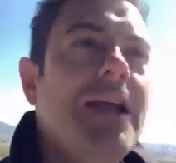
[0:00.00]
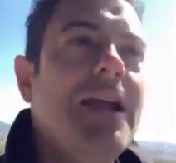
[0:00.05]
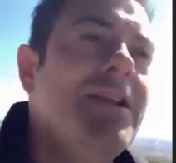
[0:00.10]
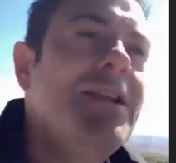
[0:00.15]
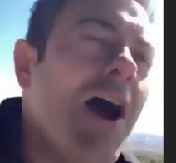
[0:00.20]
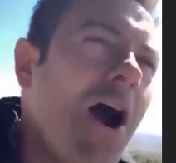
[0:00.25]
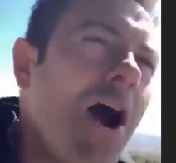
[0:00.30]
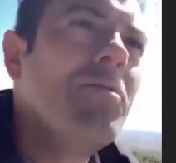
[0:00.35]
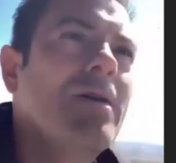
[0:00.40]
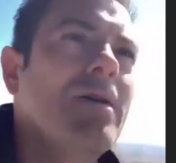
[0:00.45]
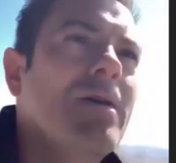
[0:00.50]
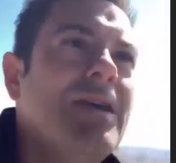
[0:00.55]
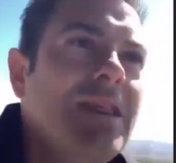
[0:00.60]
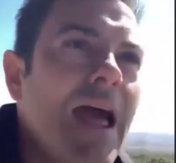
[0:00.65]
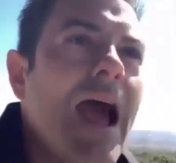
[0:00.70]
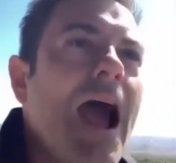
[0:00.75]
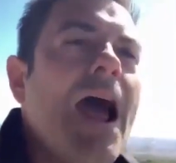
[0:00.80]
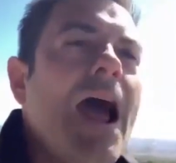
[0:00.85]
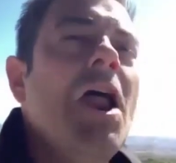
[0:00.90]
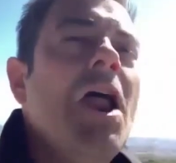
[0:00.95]
And not only
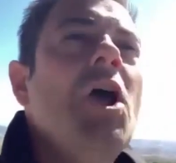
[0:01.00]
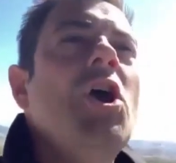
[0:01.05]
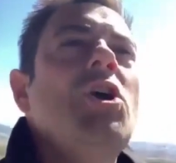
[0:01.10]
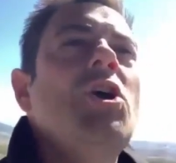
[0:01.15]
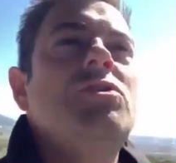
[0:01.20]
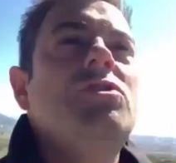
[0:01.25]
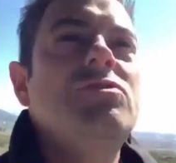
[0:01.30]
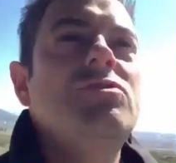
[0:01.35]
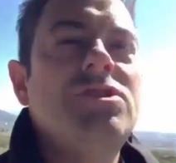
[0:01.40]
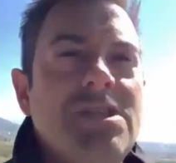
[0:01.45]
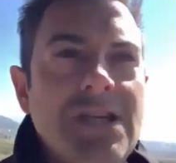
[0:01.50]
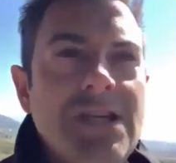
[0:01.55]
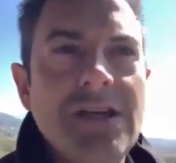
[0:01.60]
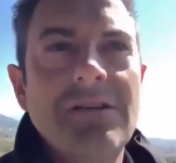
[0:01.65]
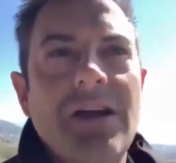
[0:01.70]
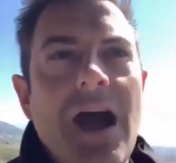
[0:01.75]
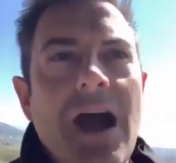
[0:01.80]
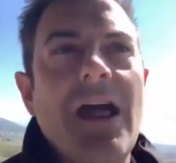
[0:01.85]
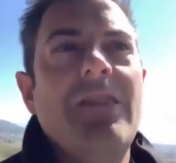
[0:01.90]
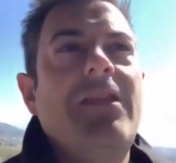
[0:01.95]
that, you still
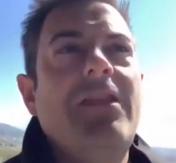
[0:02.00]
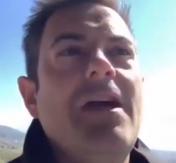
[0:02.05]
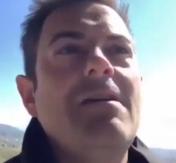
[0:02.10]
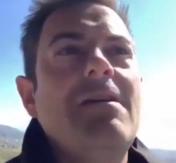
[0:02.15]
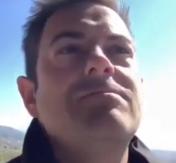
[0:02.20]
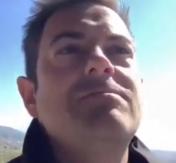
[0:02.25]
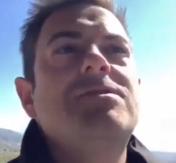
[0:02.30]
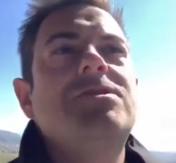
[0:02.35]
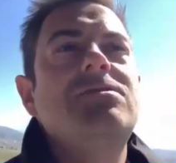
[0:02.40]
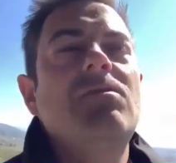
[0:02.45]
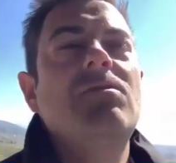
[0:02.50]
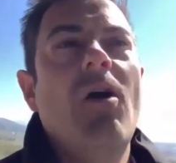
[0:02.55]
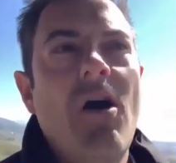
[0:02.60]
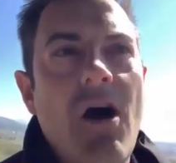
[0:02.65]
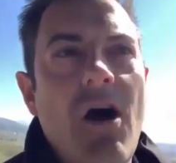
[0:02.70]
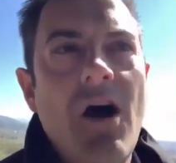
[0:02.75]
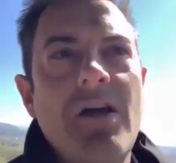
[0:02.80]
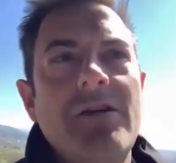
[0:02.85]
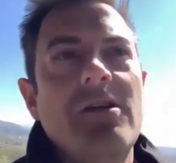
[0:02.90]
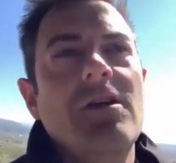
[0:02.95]
got them to
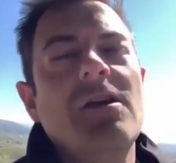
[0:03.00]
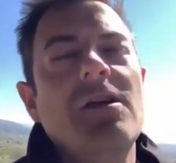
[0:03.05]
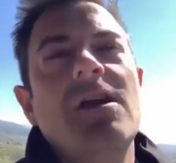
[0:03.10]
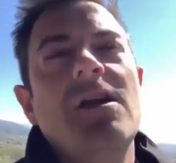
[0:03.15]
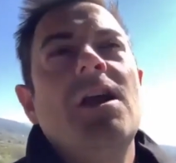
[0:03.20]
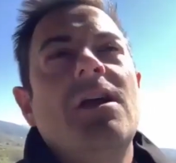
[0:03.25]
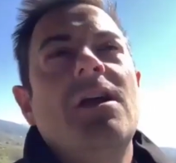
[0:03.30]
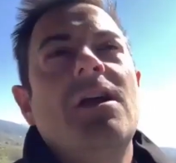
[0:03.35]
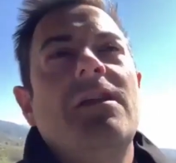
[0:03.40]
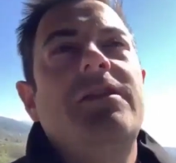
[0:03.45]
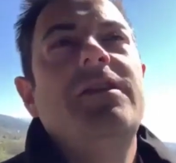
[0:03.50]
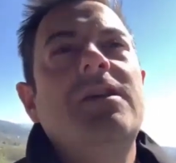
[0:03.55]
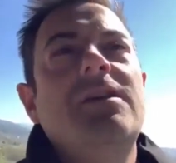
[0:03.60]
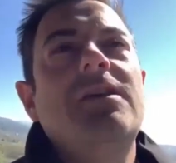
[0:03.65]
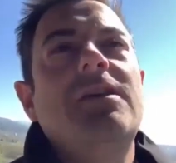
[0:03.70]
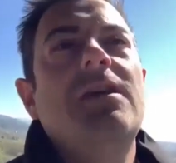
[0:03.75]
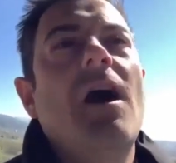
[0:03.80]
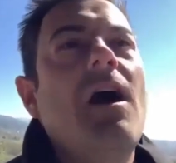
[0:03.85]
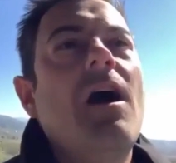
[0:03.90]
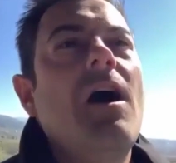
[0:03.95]
honor
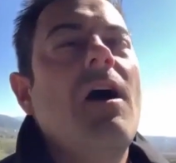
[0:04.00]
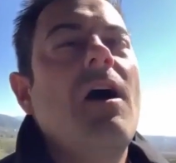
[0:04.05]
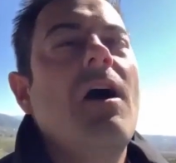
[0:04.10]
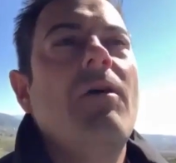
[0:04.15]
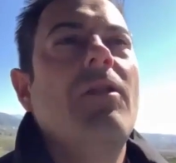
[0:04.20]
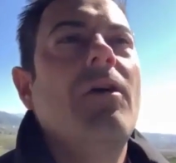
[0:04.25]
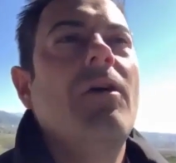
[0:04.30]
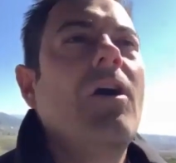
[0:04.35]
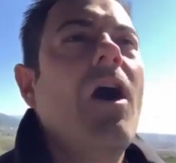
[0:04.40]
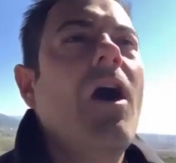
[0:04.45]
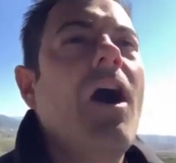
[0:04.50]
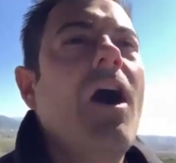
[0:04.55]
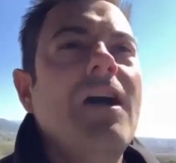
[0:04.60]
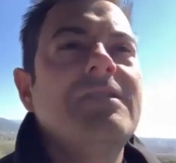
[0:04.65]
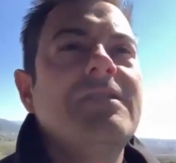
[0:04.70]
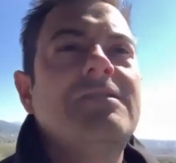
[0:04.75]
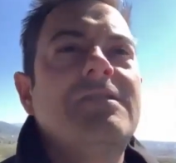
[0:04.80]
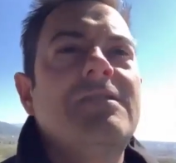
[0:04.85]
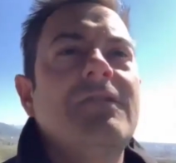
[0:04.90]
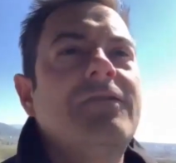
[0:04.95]
the
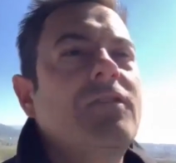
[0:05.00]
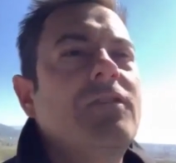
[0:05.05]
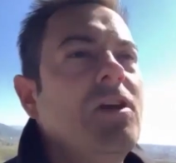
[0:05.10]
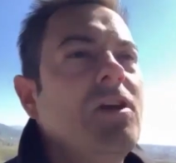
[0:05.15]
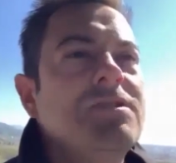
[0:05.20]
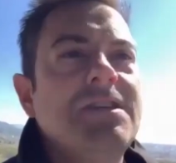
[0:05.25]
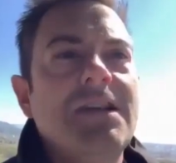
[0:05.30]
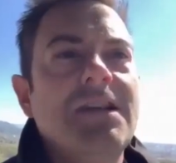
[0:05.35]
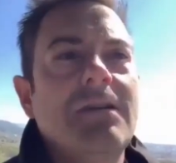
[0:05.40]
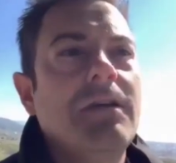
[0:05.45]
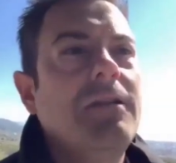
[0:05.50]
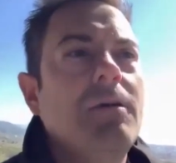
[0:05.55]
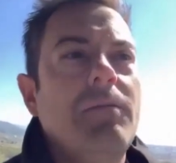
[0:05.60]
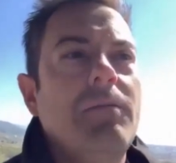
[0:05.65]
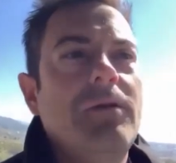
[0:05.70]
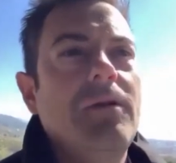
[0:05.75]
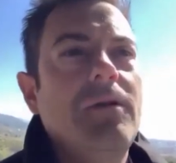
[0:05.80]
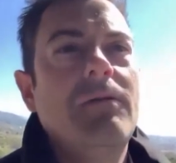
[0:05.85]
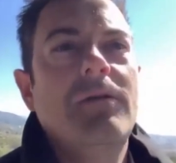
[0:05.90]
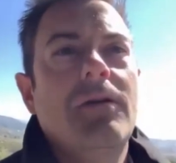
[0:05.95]
cost of closing,
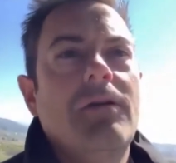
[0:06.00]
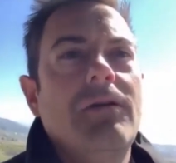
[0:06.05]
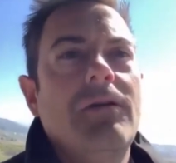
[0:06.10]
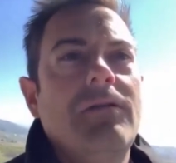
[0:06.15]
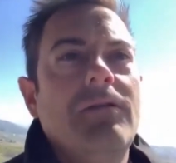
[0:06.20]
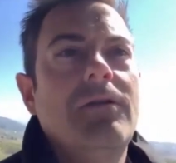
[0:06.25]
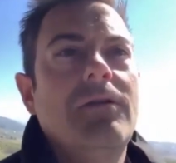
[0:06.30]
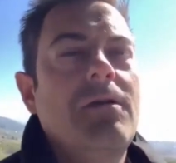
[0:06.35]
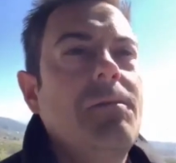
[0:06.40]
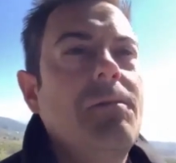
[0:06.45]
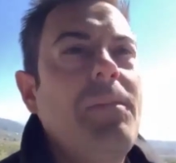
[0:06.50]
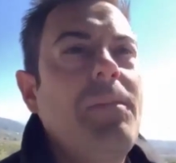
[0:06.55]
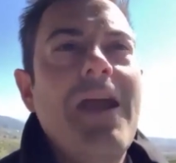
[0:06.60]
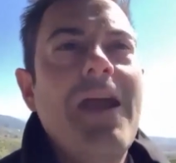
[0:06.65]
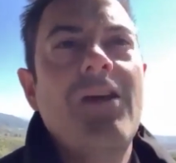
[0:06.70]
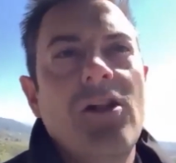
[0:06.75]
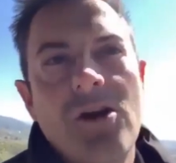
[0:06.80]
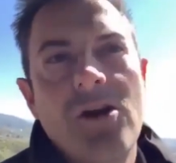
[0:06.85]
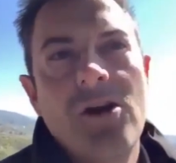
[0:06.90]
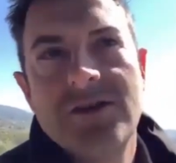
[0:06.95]
to pay
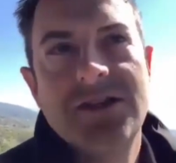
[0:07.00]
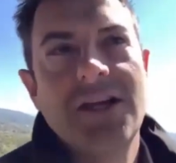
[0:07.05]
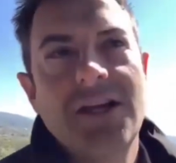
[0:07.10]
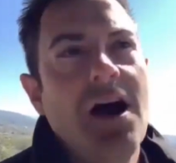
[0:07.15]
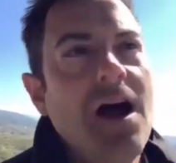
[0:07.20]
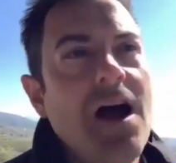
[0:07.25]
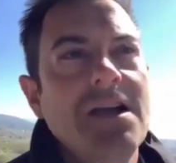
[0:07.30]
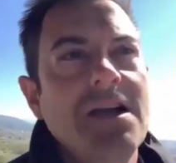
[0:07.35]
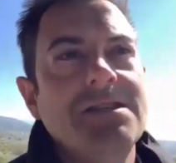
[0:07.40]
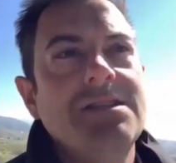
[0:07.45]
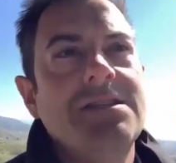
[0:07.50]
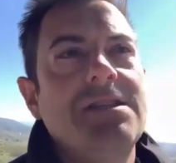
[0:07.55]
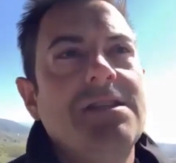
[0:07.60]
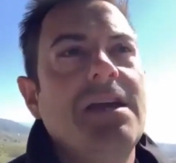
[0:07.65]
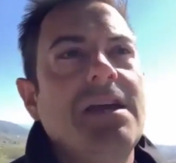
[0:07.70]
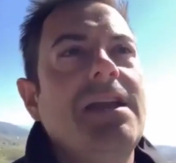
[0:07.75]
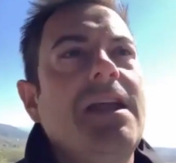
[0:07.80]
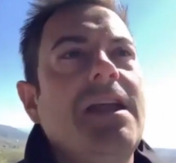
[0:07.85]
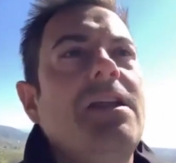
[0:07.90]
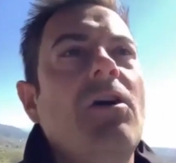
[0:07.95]
closing costs
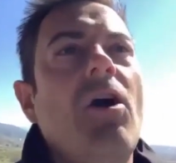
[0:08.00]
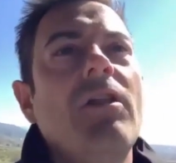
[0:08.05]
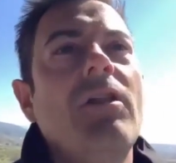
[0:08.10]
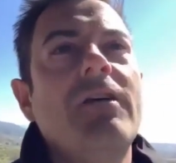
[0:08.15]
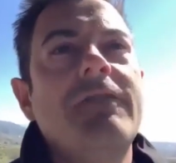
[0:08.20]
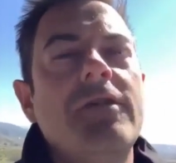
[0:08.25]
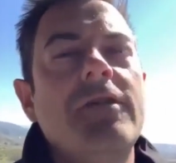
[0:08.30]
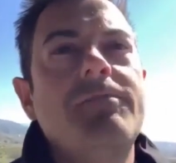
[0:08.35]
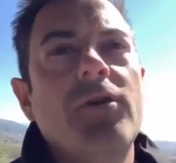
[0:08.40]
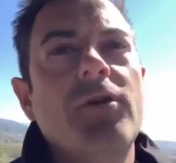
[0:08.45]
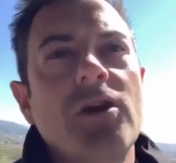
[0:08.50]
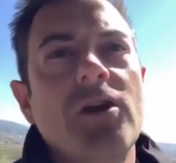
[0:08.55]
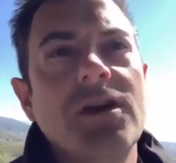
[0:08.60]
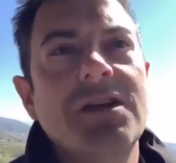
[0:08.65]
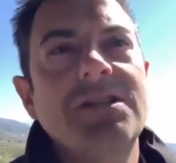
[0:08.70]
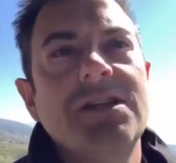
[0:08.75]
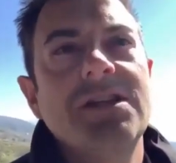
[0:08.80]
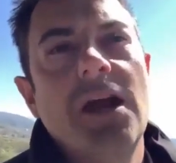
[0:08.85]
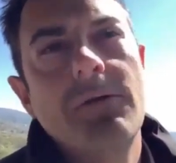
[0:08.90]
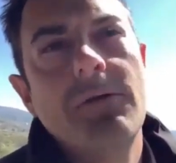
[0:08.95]
and all of the
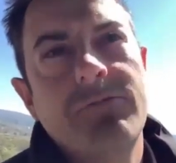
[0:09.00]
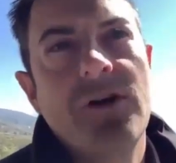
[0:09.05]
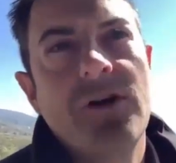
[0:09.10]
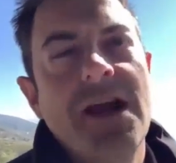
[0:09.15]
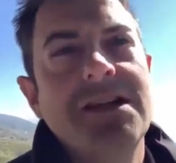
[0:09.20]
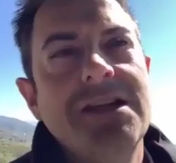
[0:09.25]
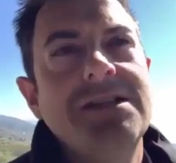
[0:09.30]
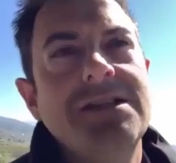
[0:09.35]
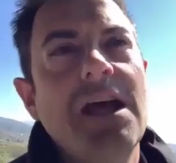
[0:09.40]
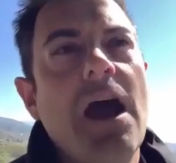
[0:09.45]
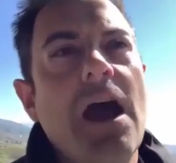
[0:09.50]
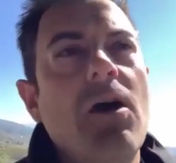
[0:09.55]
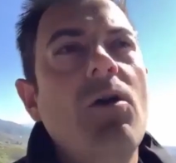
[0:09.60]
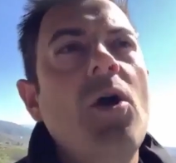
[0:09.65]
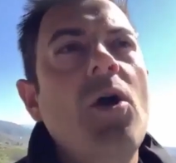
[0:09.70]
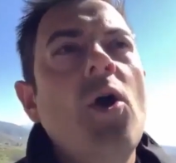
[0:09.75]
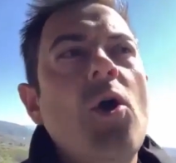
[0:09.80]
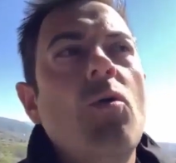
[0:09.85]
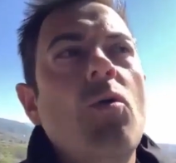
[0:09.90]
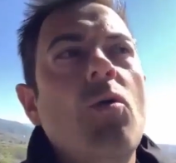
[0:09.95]
perks and upgrades that
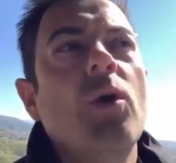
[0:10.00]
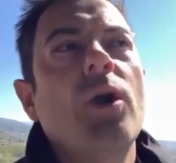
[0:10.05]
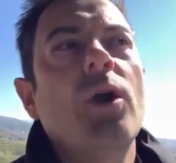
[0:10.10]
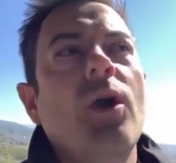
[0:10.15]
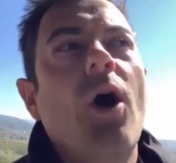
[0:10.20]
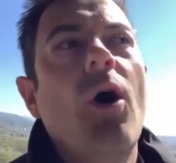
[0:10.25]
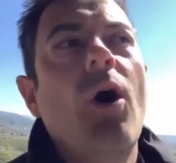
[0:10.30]
were